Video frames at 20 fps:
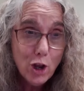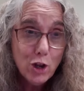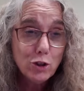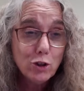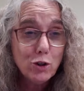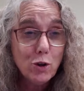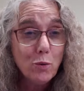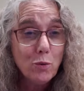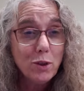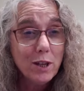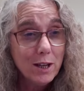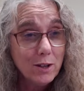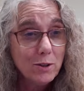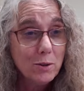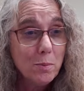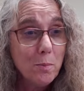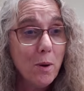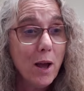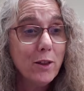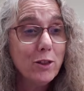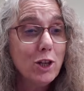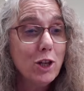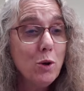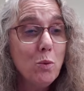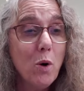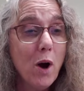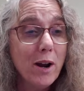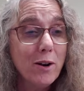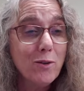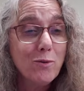So this month,
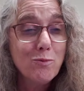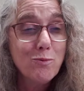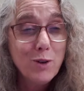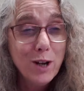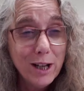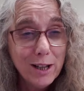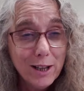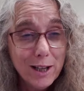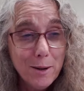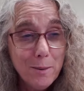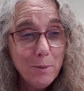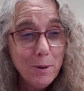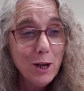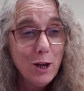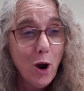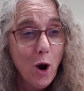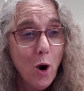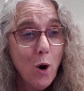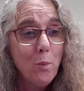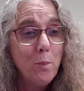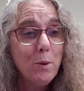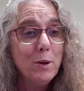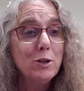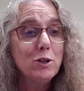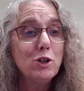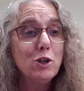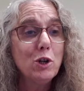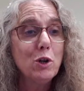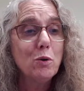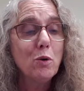you want to really be
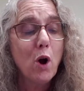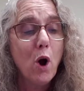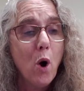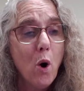open to your